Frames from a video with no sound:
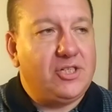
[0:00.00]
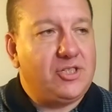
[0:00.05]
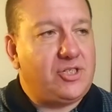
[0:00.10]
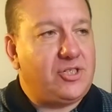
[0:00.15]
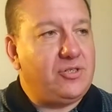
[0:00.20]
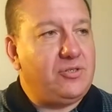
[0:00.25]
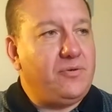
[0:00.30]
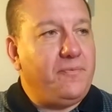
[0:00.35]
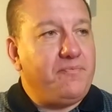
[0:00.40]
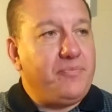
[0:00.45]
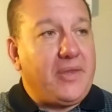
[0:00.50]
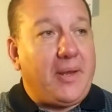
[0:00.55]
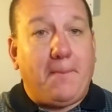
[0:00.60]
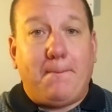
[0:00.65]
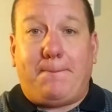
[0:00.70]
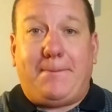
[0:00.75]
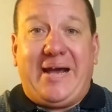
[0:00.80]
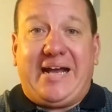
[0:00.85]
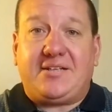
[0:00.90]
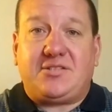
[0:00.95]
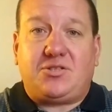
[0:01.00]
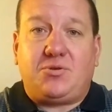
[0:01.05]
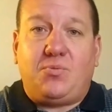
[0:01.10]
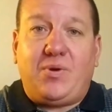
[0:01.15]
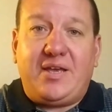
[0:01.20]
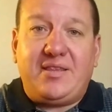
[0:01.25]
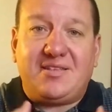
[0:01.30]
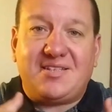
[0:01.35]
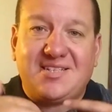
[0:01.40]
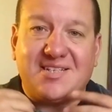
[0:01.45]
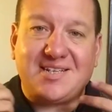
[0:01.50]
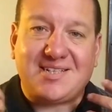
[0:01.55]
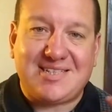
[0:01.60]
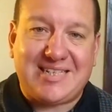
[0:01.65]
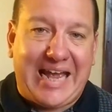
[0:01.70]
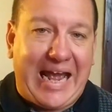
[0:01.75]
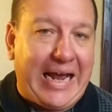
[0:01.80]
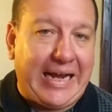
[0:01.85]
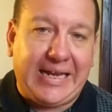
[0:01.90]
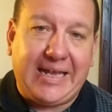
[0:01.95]
to bat away the
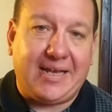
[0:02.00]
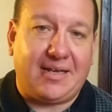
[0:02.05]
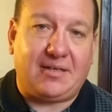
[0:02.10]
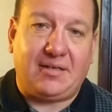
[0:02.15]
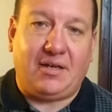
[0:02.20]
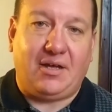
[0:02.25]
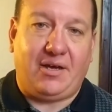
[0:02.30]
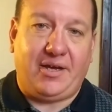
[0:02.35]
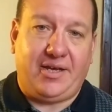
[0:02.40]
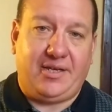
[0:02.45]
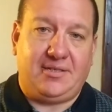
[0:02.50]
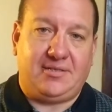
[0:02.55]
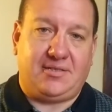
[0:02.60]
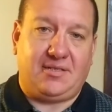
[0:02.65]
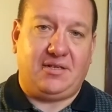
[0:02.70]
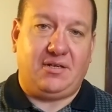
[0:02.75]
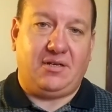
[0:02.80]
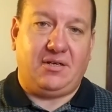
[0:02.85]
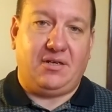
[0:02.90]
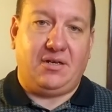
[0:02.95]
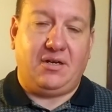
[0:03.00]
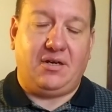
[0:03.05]
satanic lies that